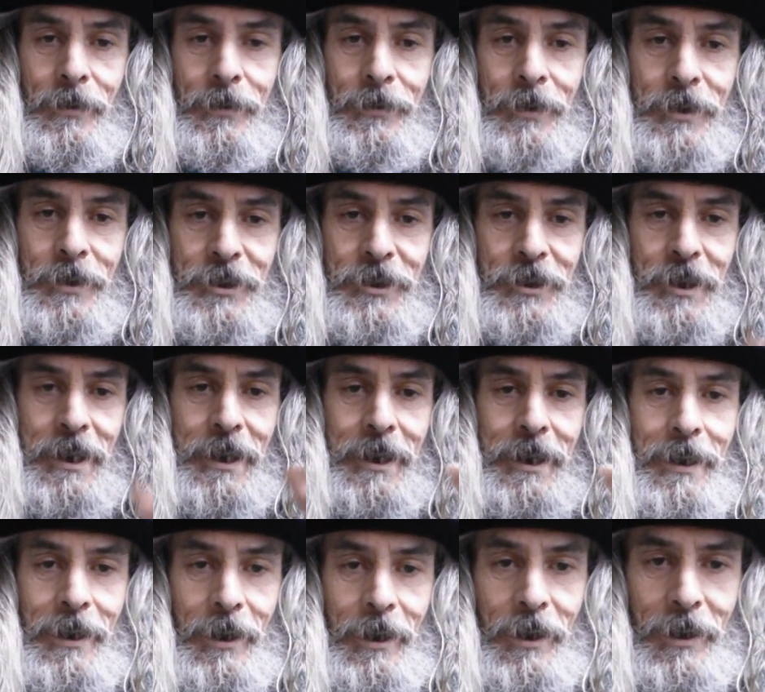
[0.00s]
The
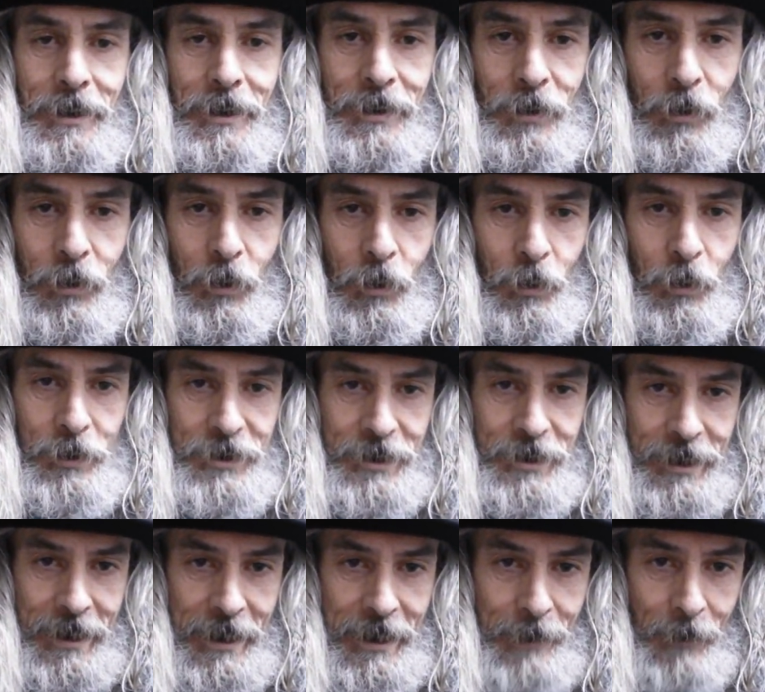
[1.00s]
singular,
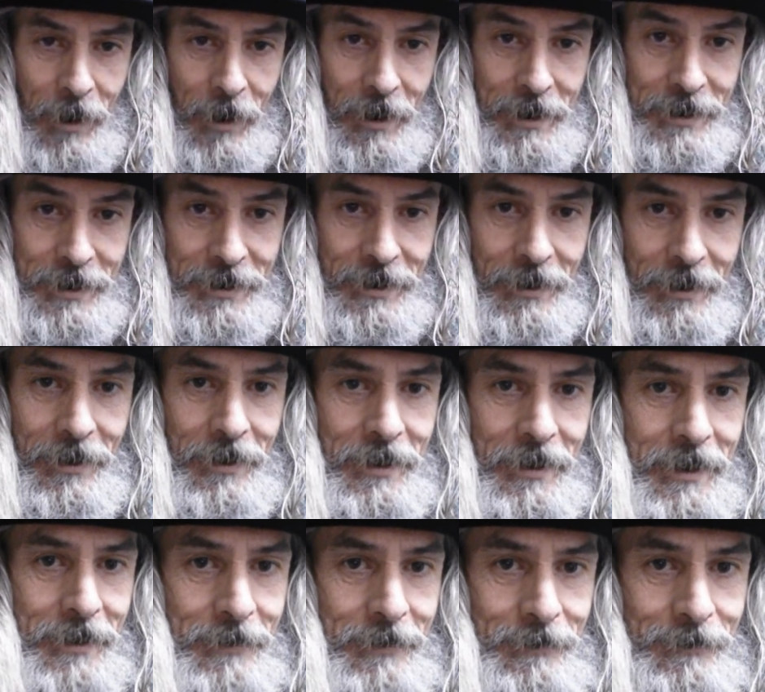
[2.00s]
all-seeing mind's
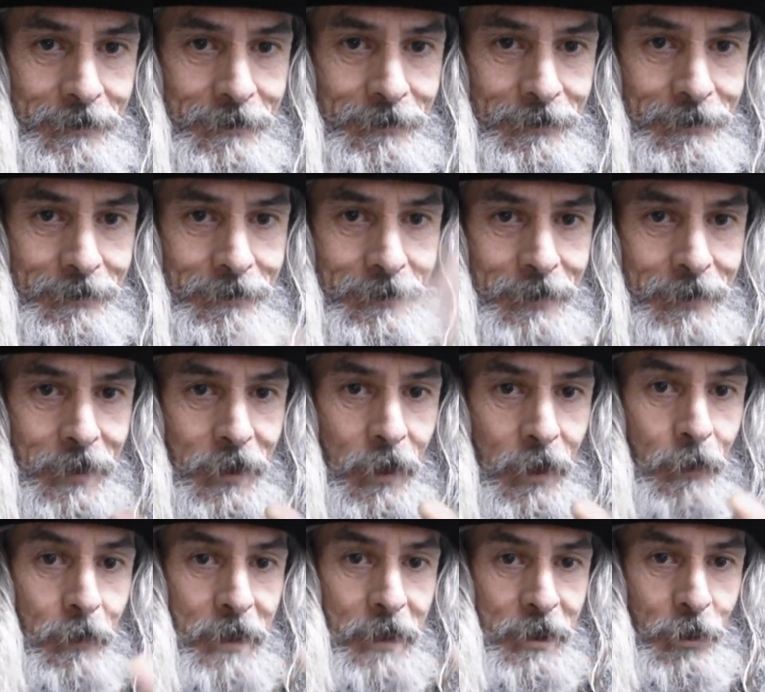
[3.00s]
eye. The
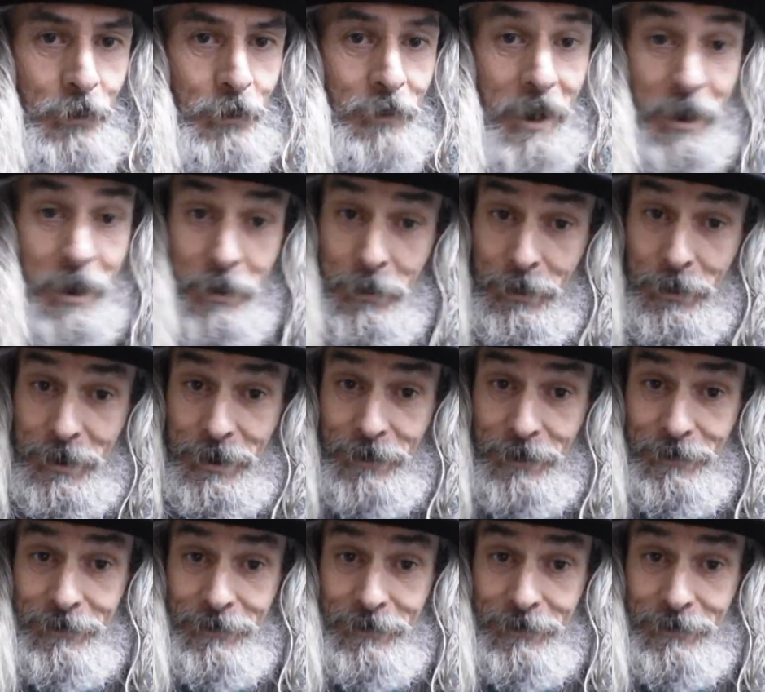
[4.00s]
middle road.